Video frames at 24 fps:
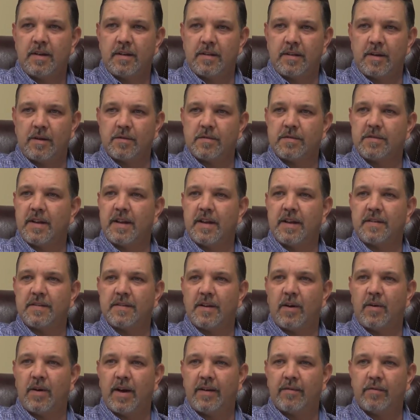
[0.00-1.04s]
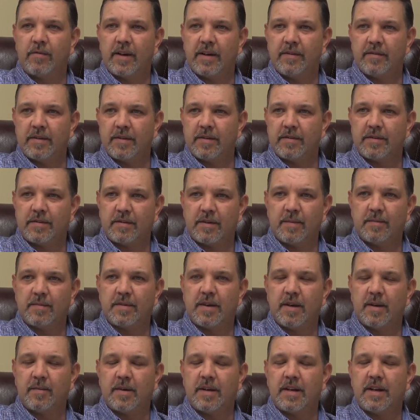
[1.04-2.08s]
those things all have revenue streams
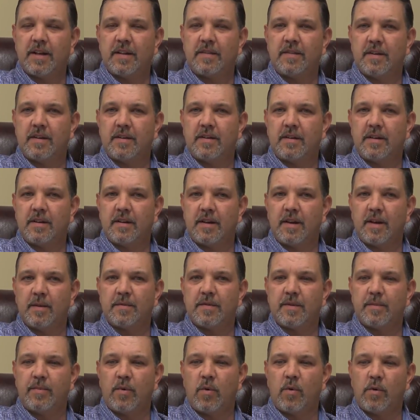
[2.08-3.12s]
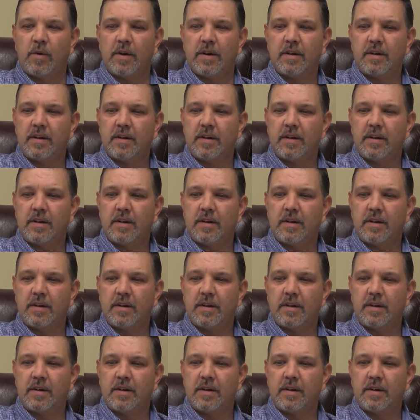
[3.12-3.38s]
coming in that, that help support